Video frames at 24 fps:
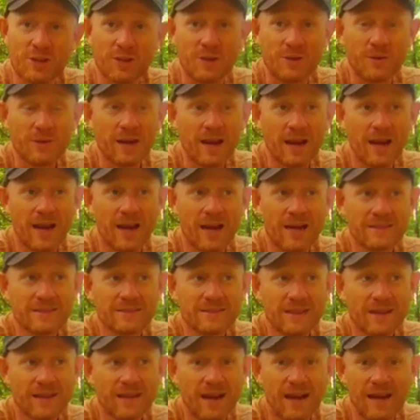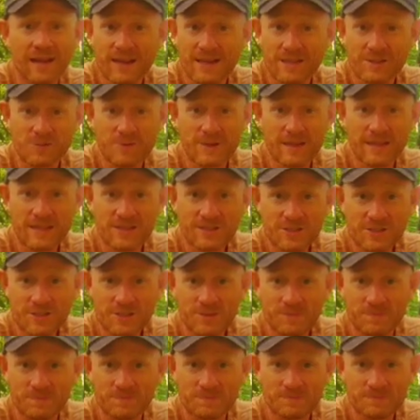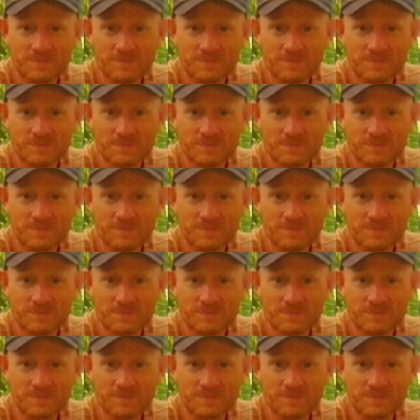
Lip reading: you, and I'll catch you again soon.